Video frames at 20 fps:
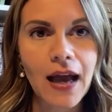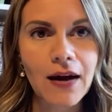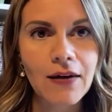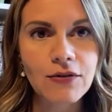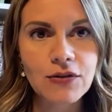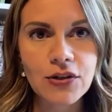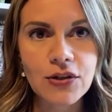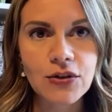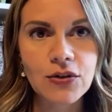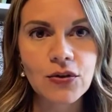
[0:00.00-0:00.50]

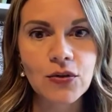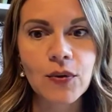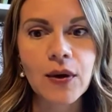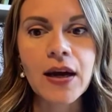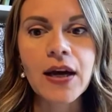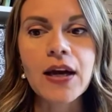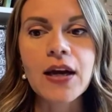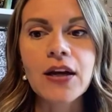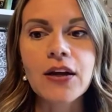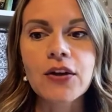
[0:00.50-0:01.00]
to,
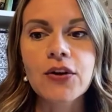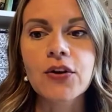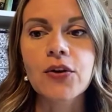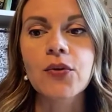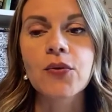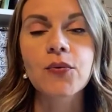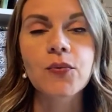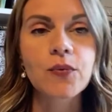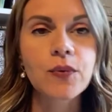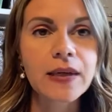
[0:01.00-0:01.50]

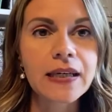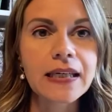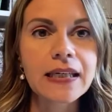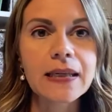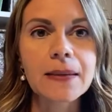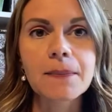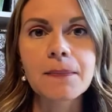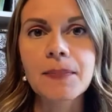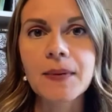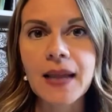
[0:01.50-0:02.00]
read
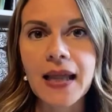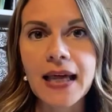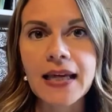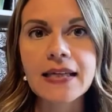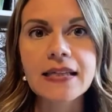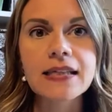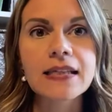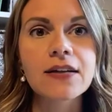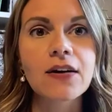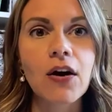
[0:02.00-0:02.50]
and
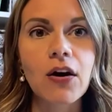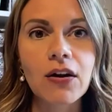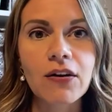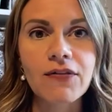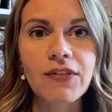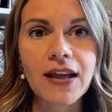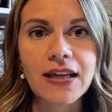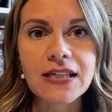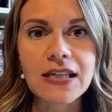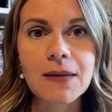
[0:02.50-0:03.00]
blend and all of
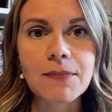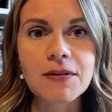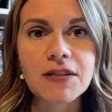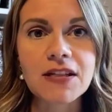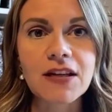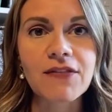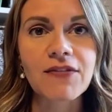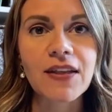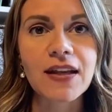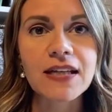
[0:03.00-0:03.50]
that type of
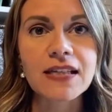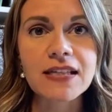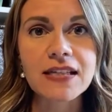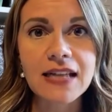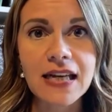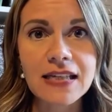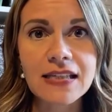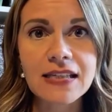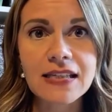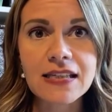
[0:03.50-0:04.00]
stuff that is
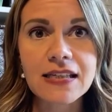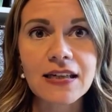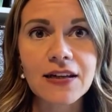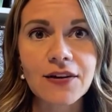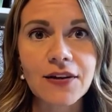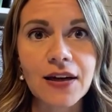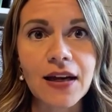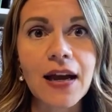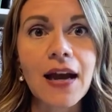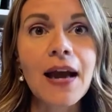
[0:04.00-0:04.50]

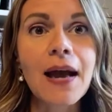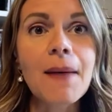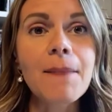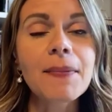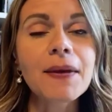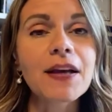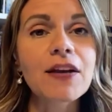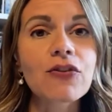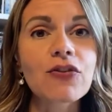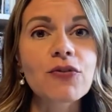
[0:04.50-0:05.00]
necessary,
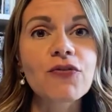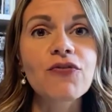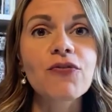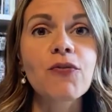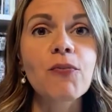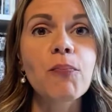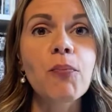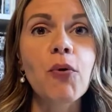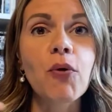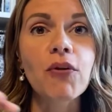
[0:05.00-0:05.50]
because their
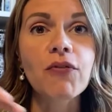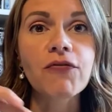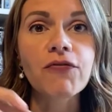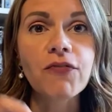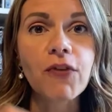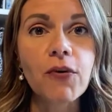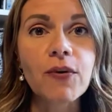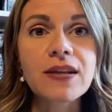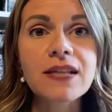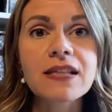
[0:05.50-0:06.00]
poor
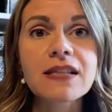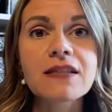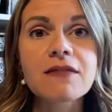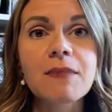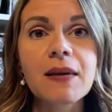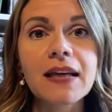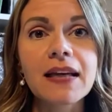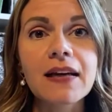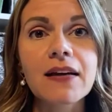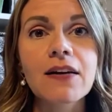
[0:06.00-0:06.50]
focus is
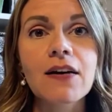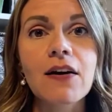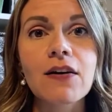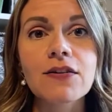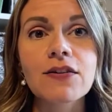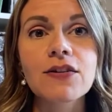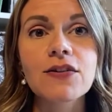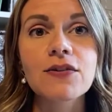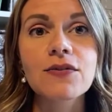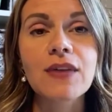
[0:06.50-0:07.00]
making it hard
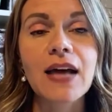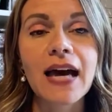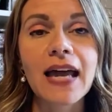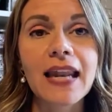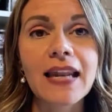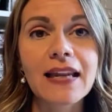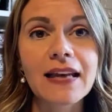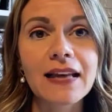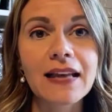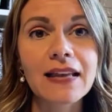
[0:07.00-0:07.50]
to do that.
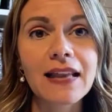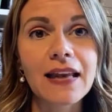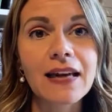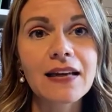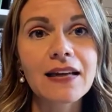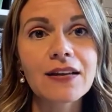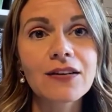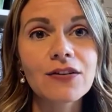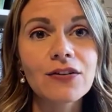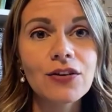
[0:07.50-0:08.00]
And it
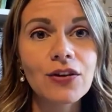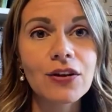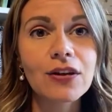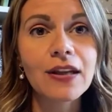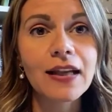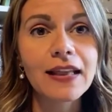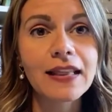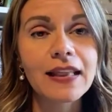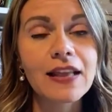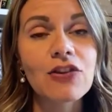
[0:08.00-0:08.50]
can look
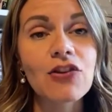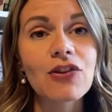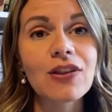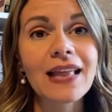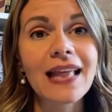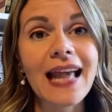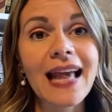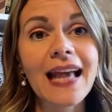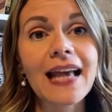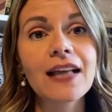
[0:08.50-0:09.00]
like they just
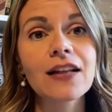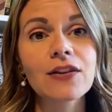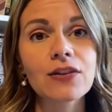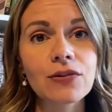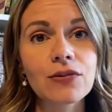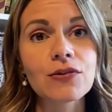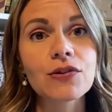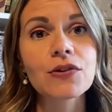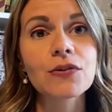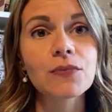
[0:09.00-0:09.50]
can't
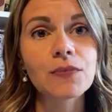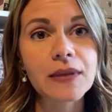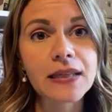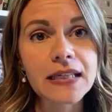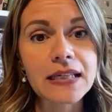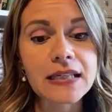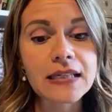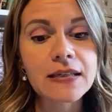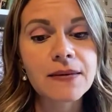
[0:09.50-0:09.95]
learn to read.